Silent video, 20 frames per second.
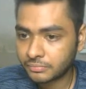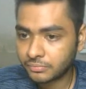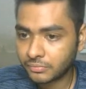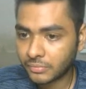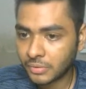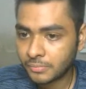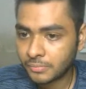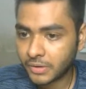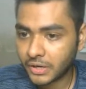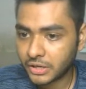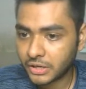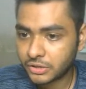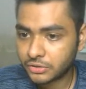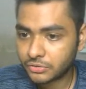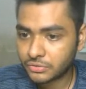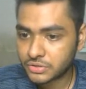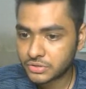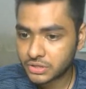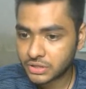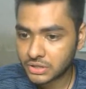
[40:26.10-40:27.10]
update
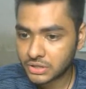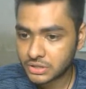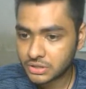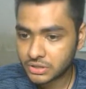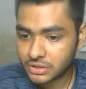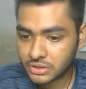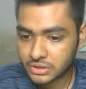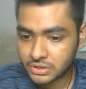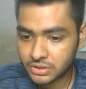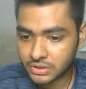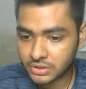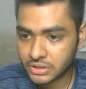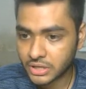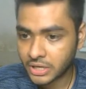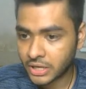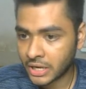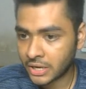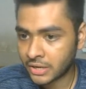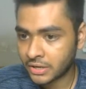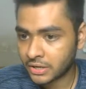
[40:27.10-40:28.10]
users,
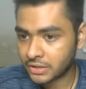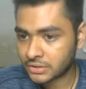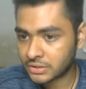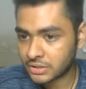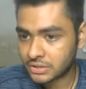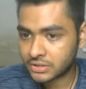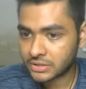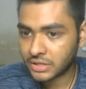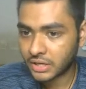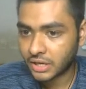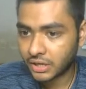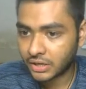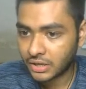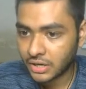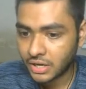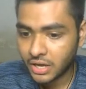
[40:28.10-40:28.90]
just a second.